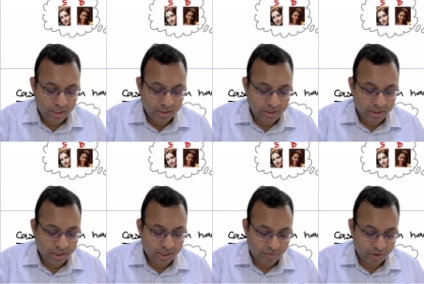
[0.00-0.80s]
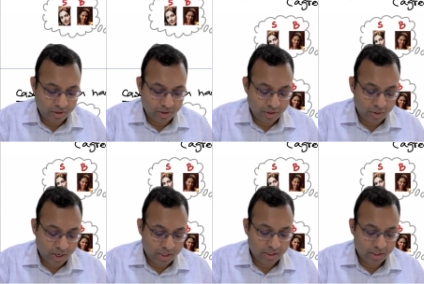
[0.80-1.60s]
In this case, if we look
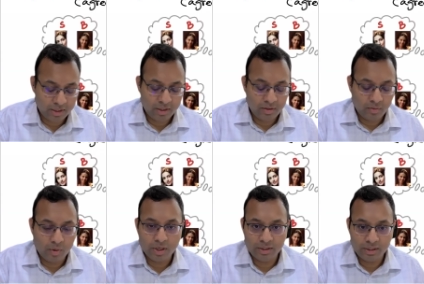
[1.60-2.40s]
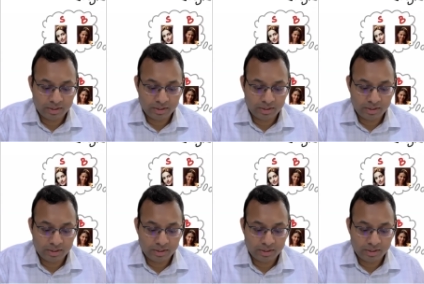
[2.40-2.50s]
at what are the